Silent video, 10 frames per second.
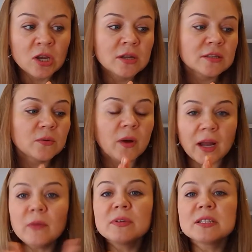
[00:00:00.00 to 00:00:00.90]
So
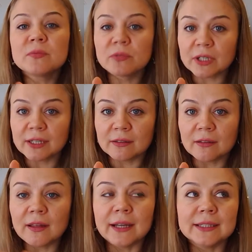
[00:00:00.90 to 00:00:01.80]
I was working a
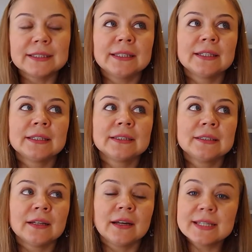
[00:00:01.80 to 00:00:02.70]
lot
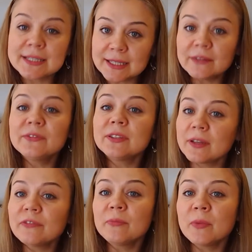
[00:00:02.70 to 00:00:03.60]
and I saved
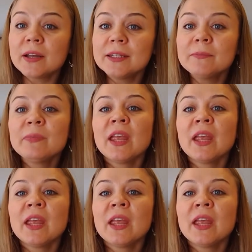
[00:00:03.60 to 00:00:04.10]
enough money